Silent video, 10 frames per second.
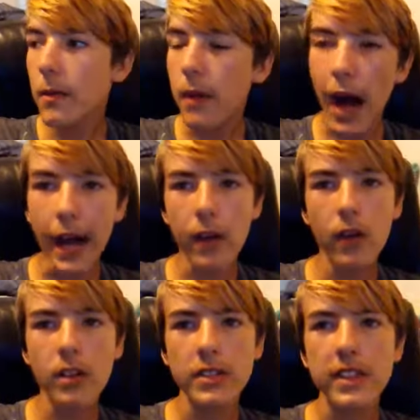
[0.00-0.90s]
But I don't
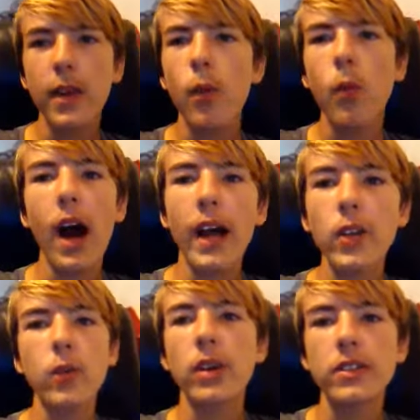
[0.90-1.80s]
understand why
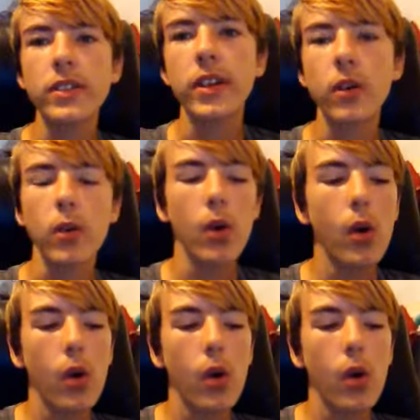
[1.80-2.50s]
you want to go,